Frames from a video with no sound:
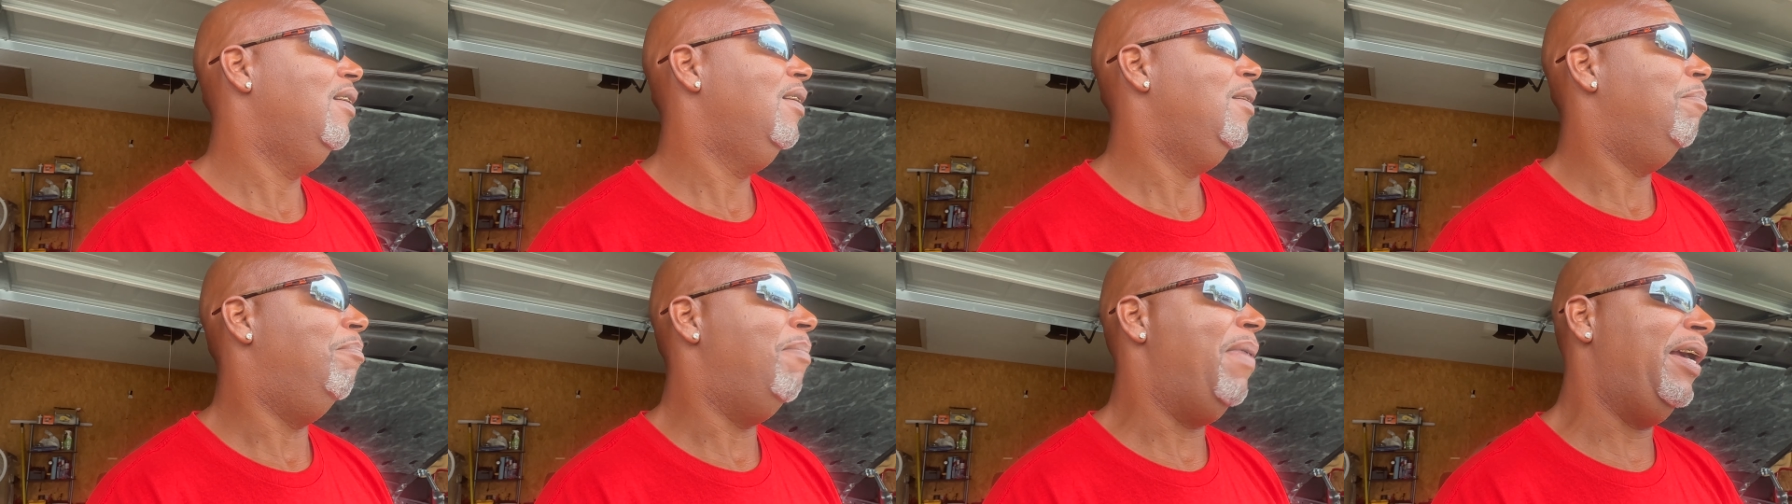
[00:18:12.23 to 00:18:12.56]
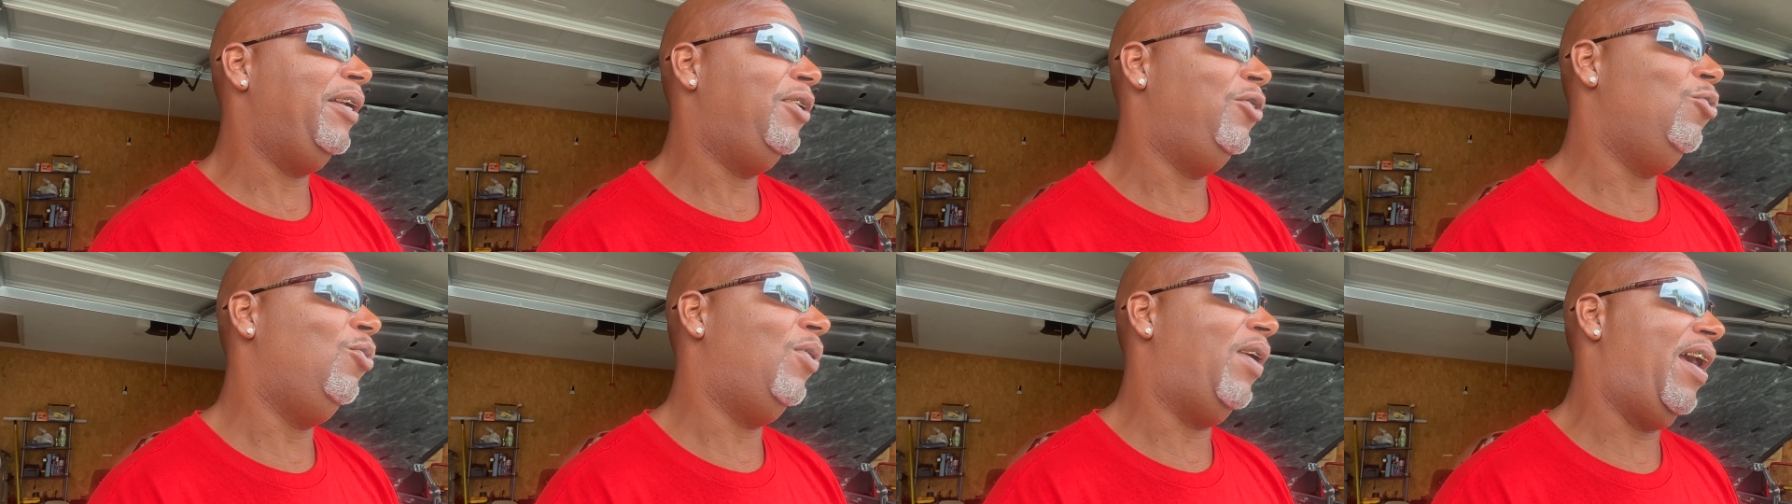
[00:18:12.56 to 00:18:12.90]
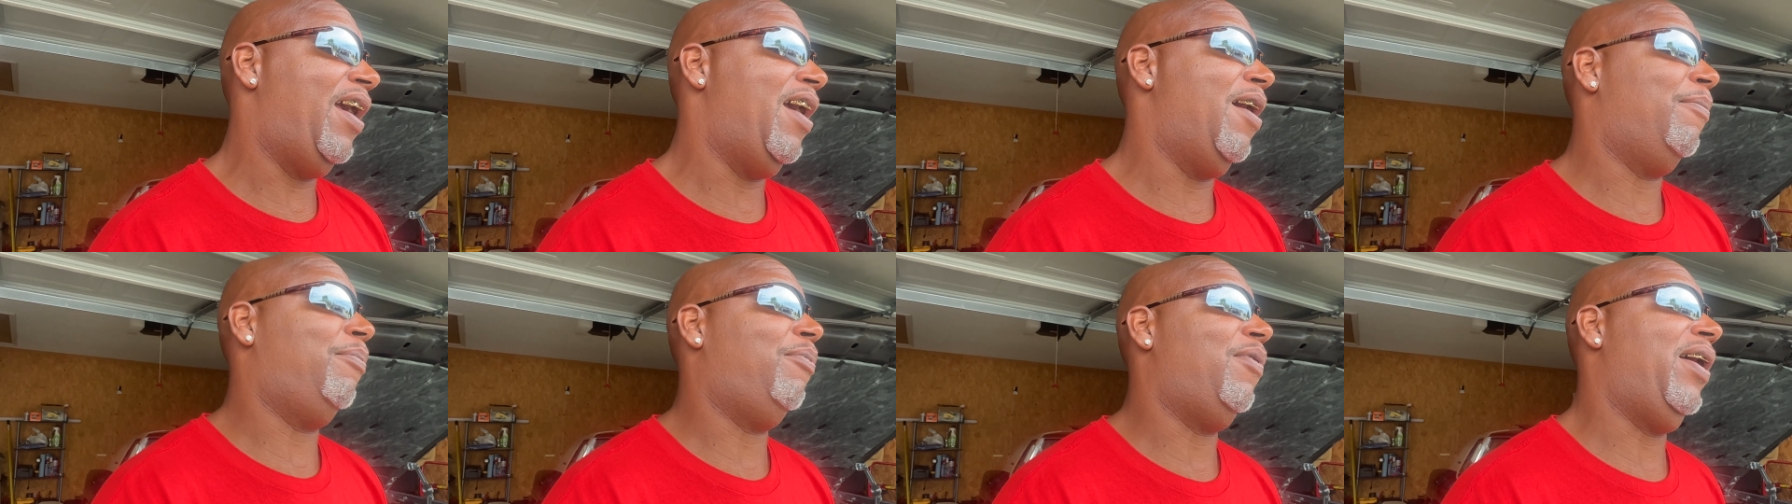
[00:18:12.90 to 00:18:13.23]
may do the
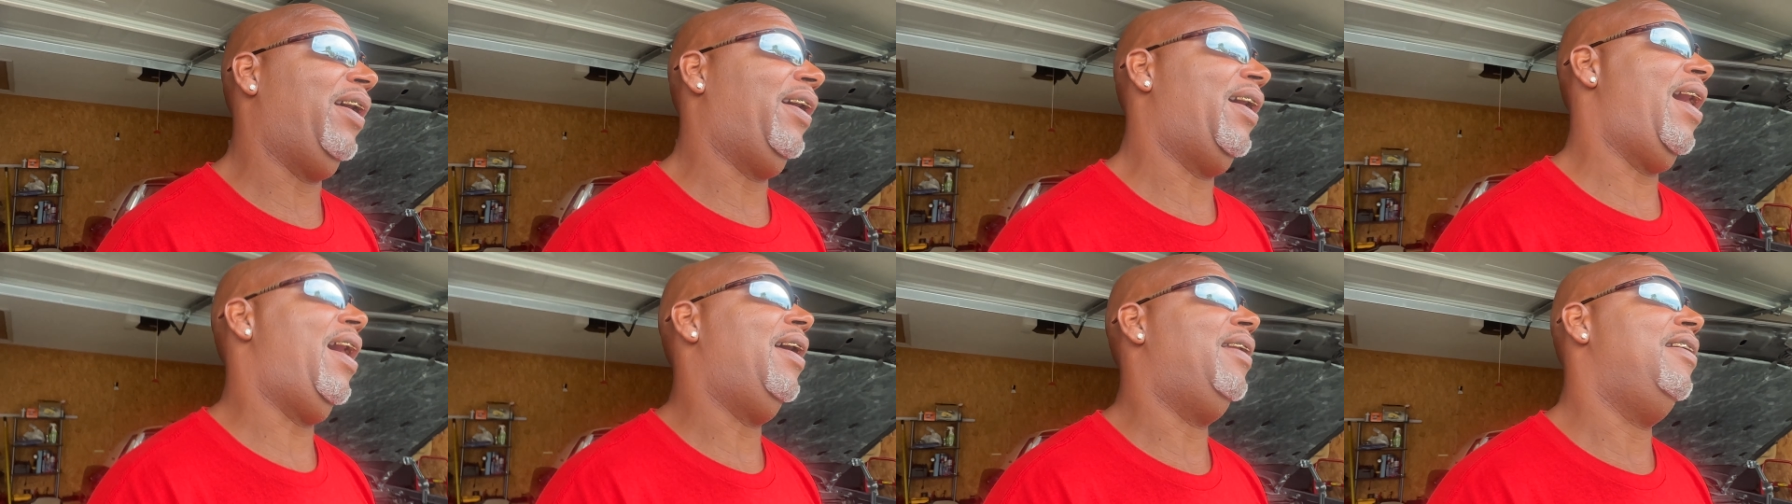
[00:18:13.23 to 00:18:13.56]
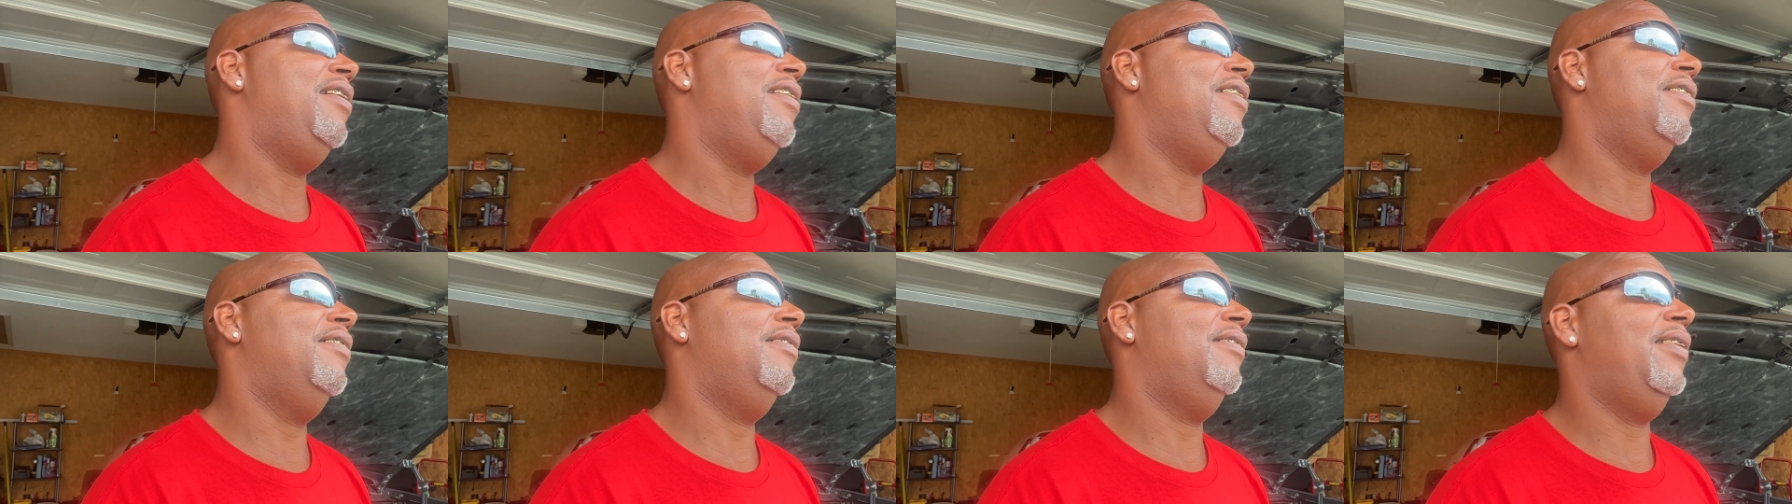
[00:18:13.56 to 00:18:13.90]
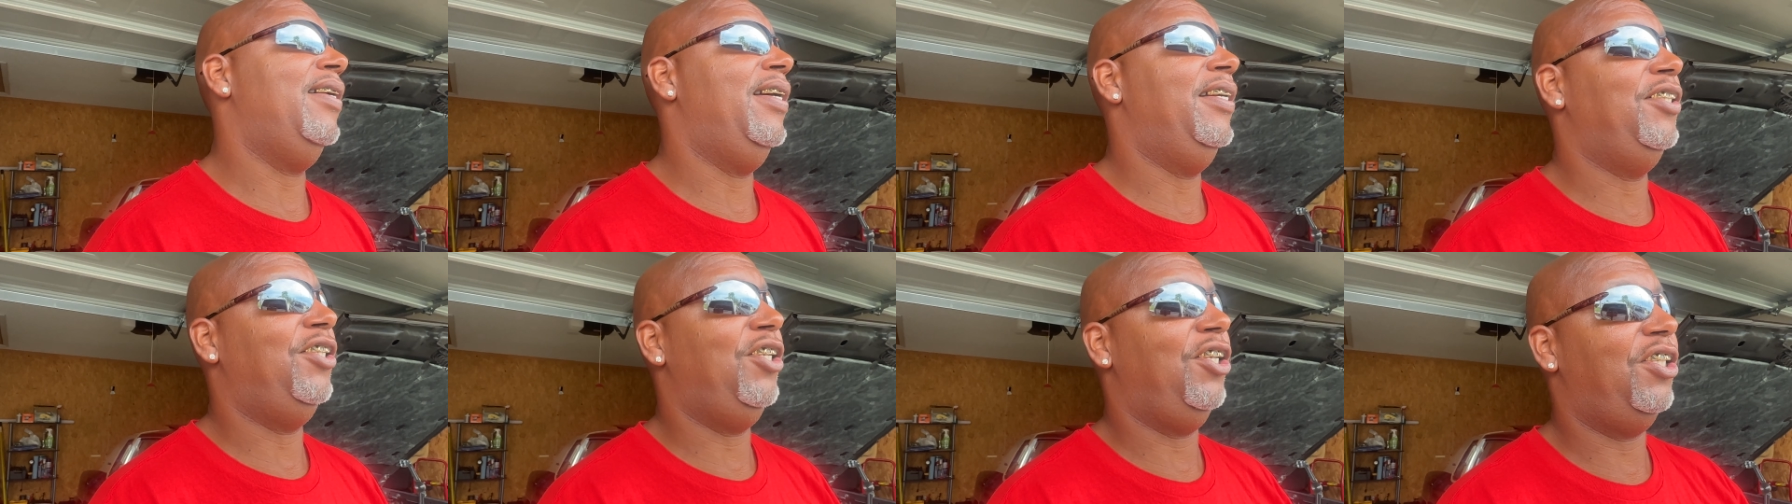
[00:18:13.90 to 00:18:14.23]
amp rack out here,
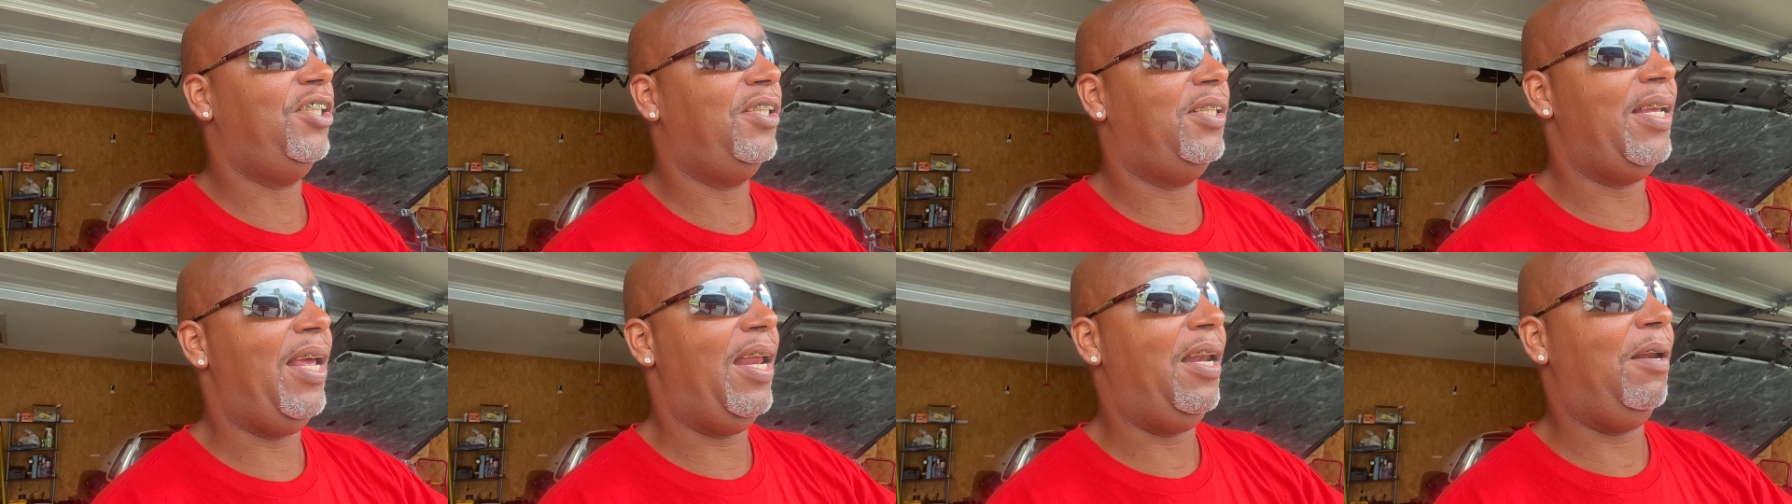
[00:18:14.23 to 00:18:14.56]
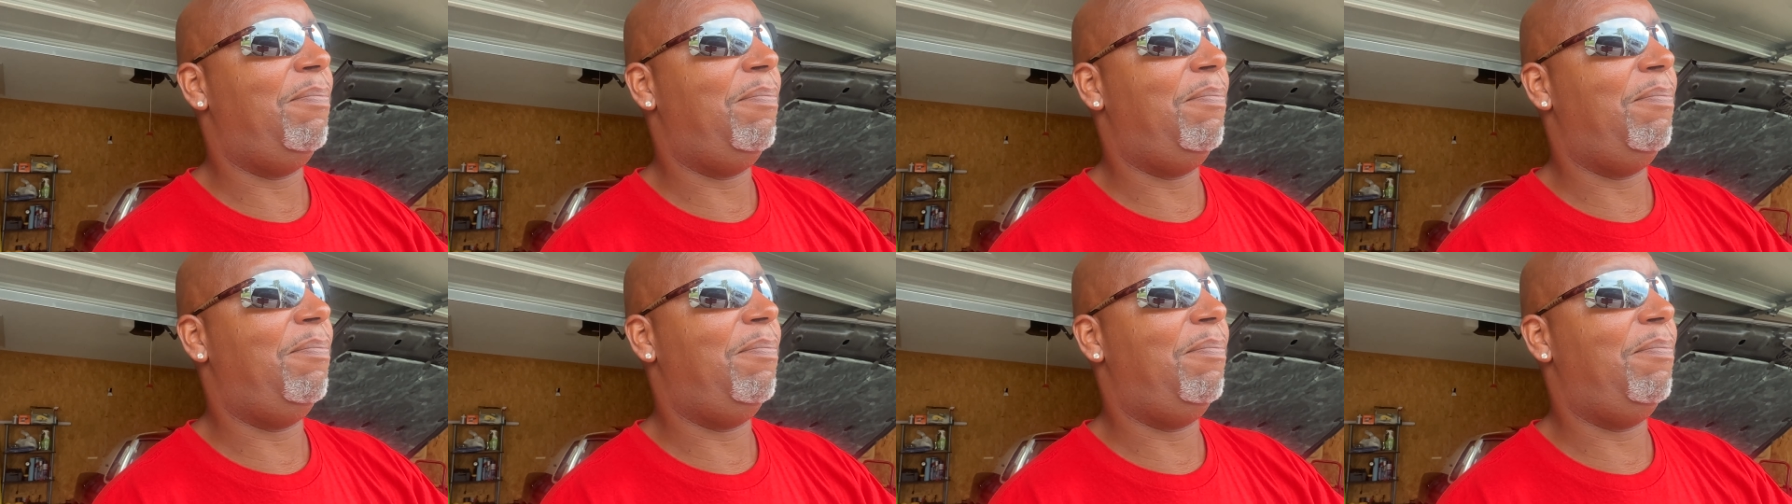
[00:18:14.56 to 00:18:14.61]
and just set